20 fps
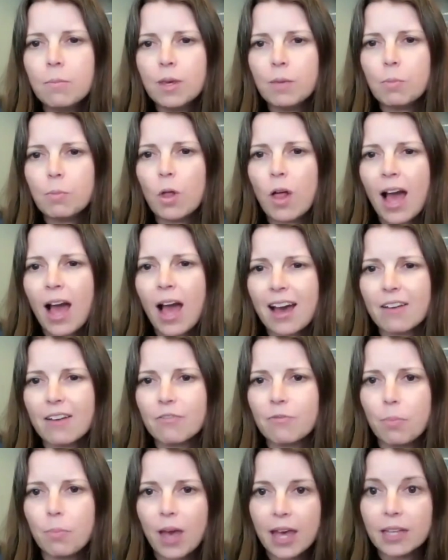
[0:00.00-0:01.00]
people have
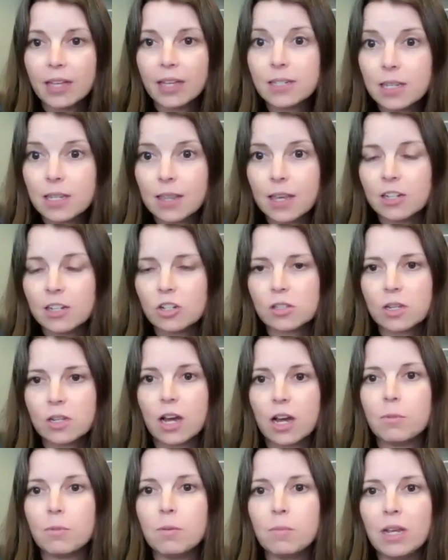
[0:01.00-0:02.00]
beds that they just
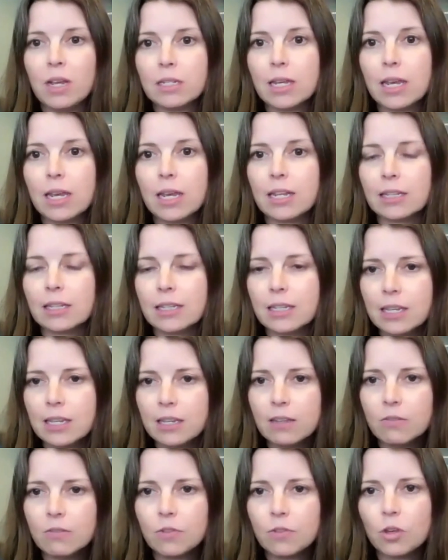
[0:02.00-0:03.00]
come and maintain and
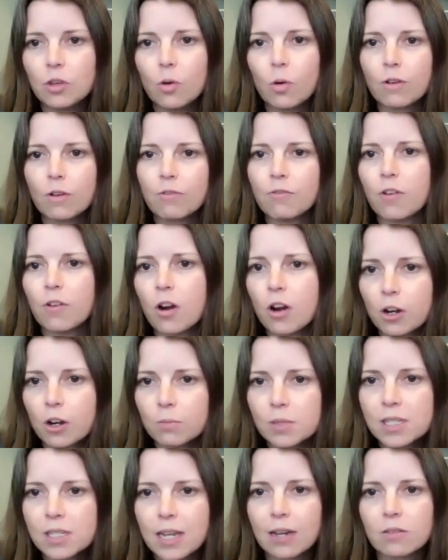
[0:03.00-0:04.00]
leave. Your
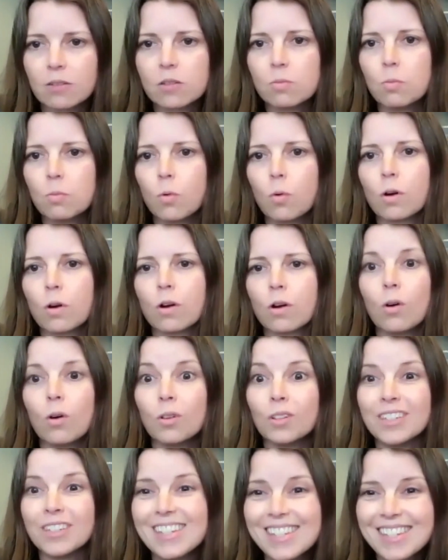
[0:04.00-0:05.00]
farm sounds more
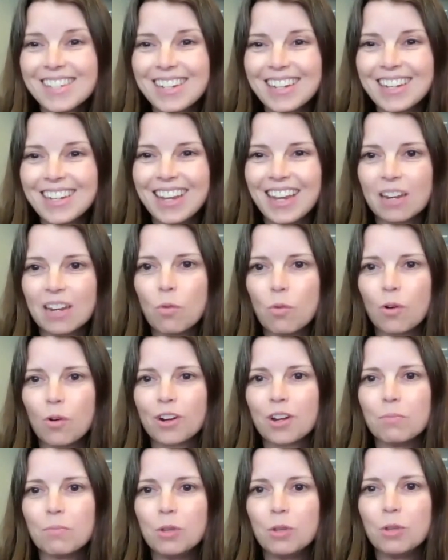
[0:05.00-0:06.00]
holistic and more
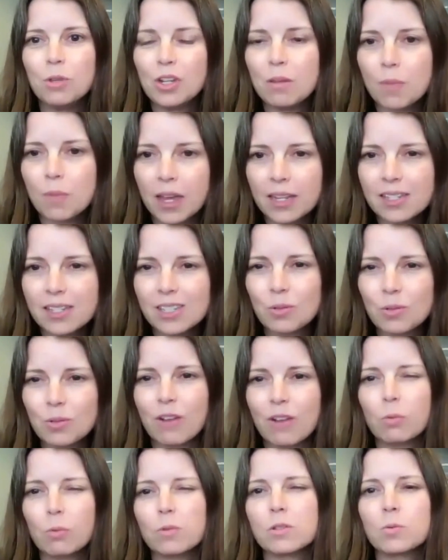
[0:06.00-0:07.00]
community-based
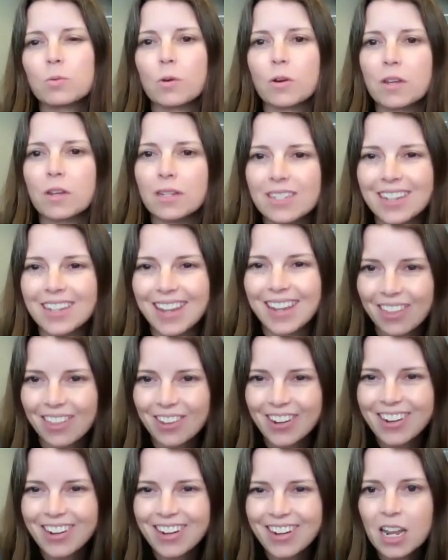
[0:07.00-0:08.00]
where everyone's working
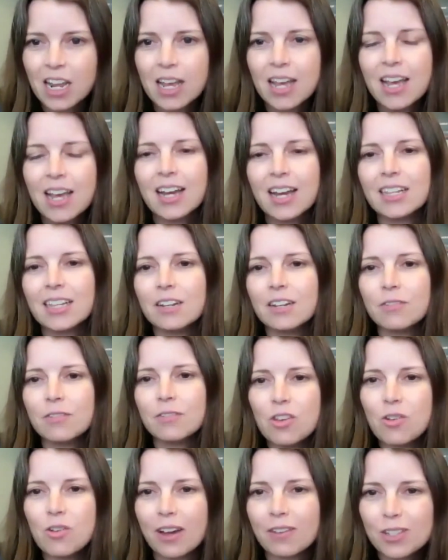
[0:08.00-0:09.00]
together. I love
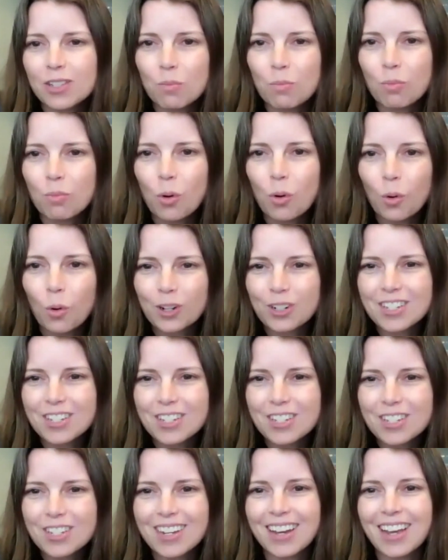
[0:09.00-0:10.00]
that you have support
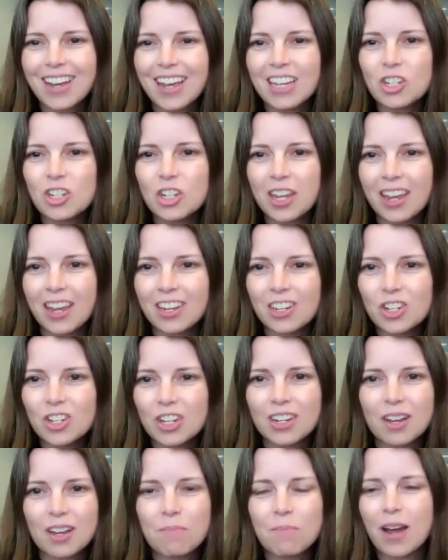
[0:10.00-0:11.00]

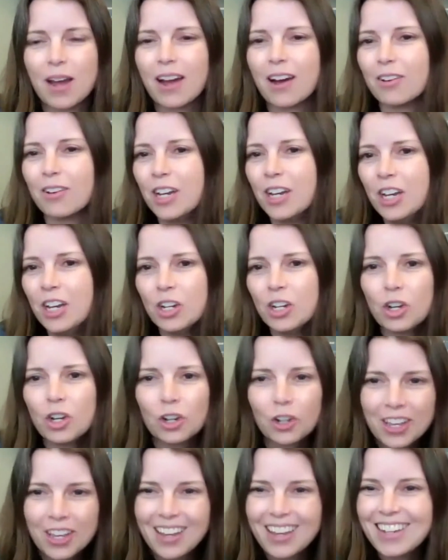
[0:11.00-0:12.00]
education about
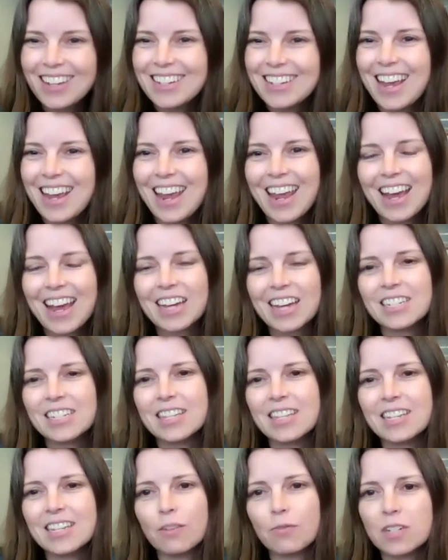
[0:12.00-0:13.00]
cooking
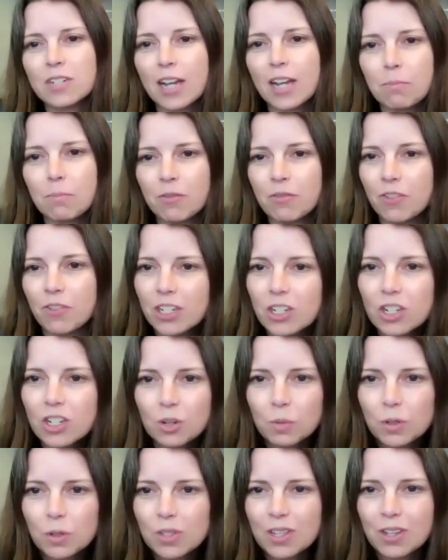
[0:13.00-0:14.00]
and the different type of
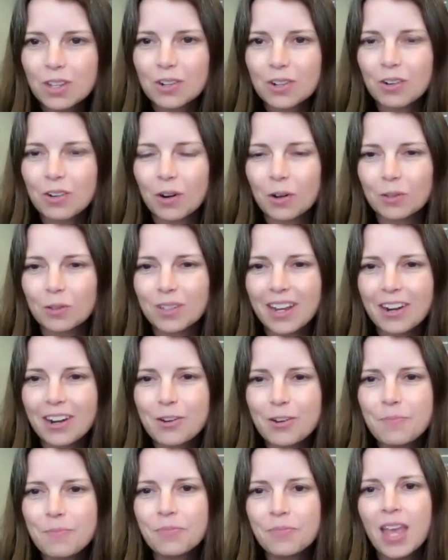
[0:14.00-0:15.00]
vegetables that are grown
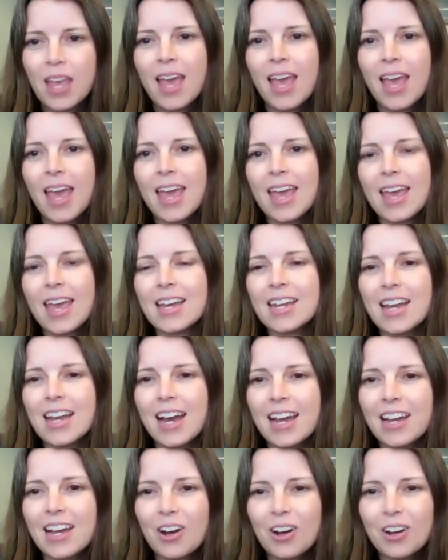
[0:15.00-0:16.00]
there. And
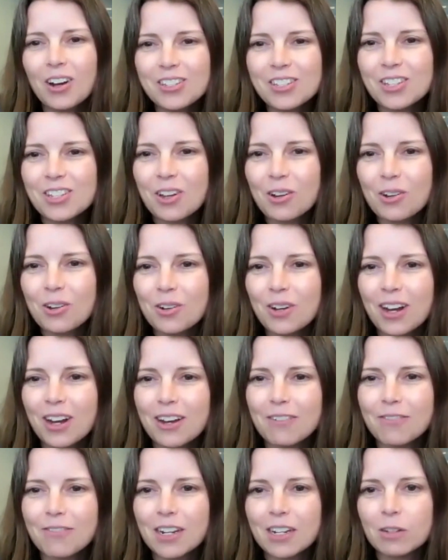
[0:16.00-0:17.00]
I also
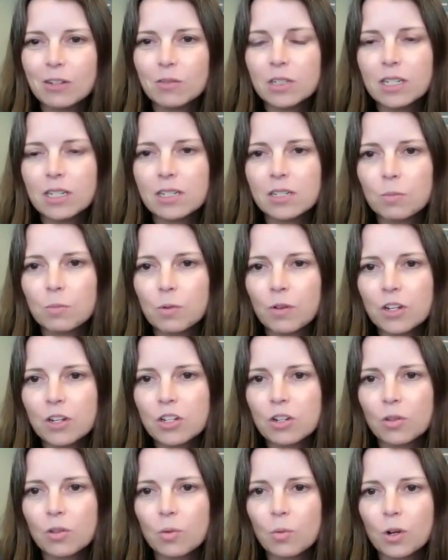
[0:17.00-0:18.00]
find it really
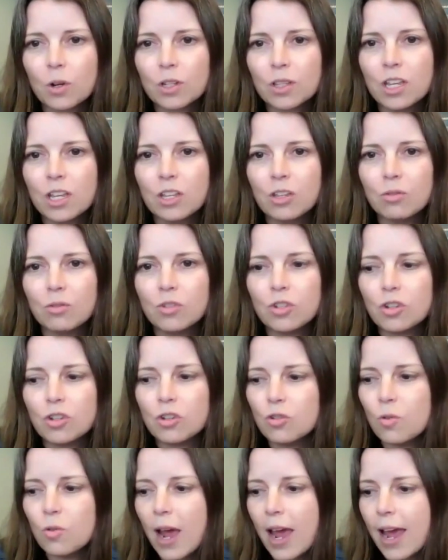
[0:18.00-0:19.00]
inspirational, the work that you
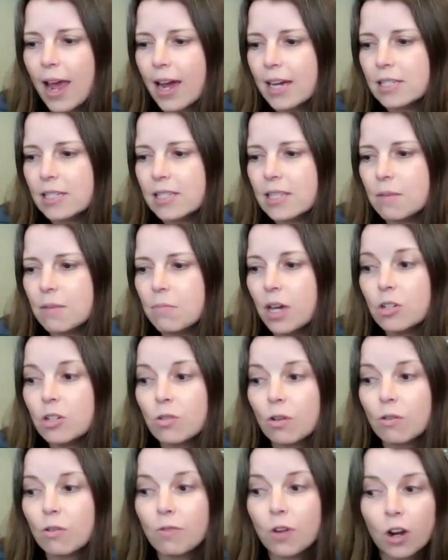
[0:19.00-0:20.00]
do as the
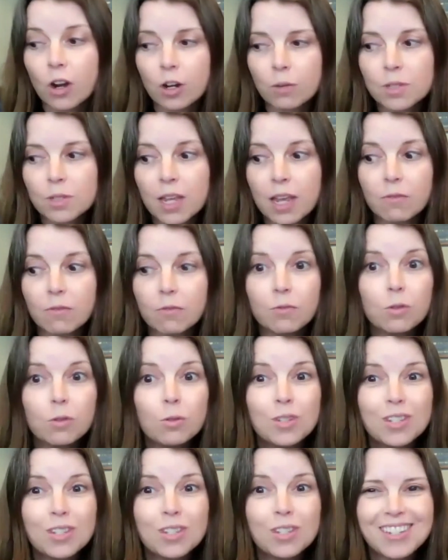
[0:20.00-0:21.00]
Metro Farms and
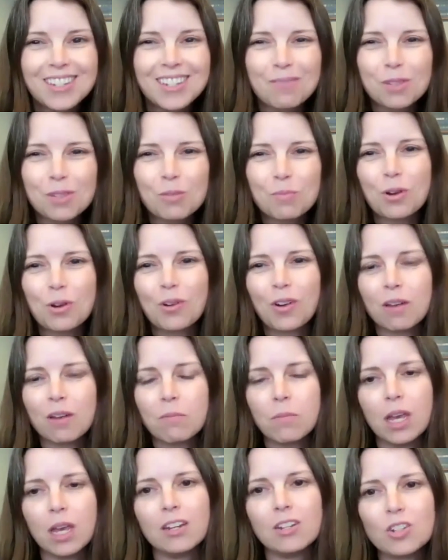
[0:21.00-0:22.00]
Food Systems
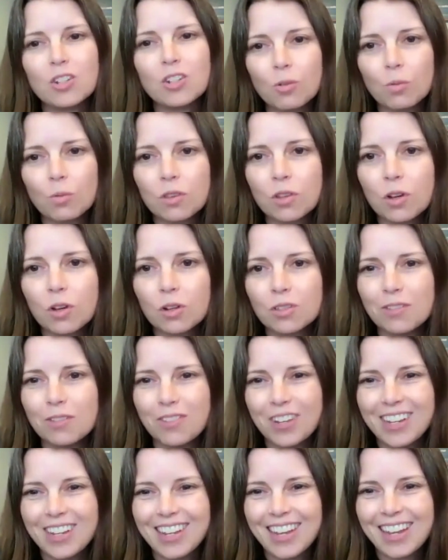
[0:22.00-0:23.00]
Program Manager with
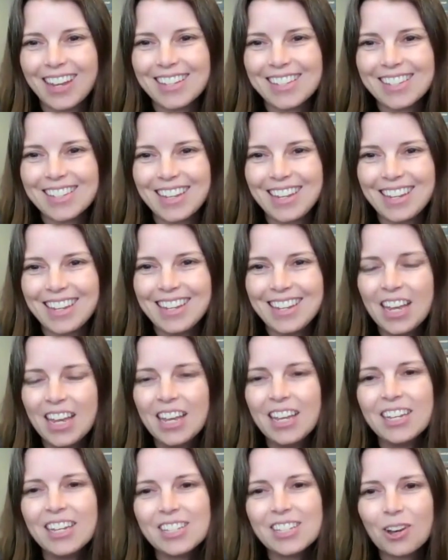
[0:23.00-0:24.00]
Cultivate KC.
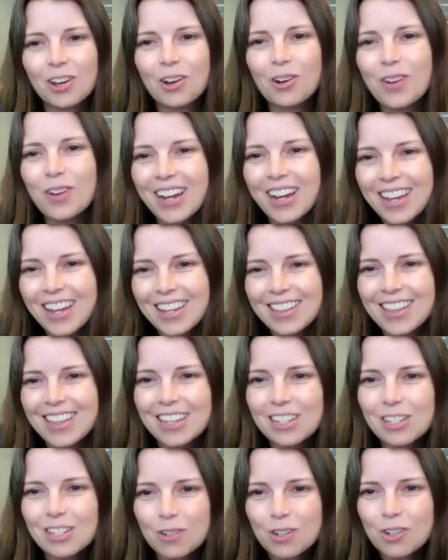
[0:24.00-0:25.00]
So again,
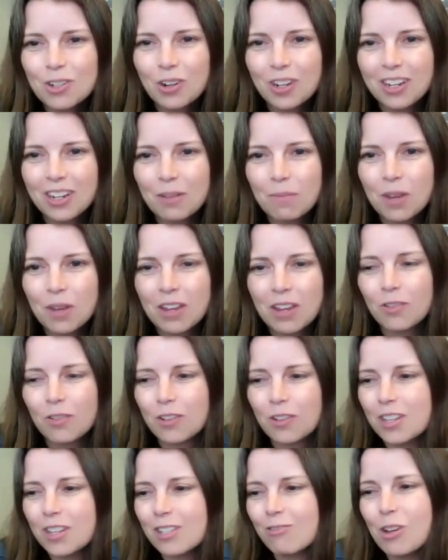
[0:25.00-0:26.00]
thanks for joining me
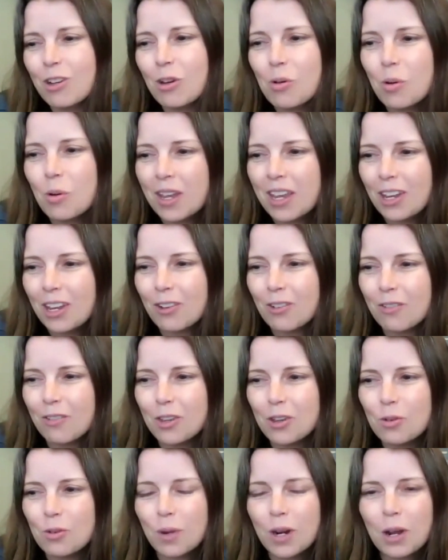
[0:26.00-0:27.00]
for this real quick
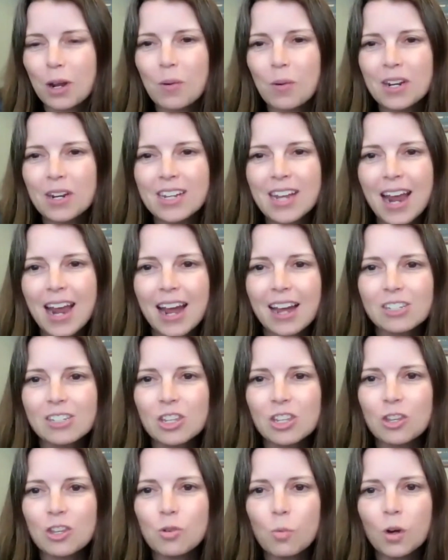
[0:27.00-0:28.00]
interview, but I wanted to ask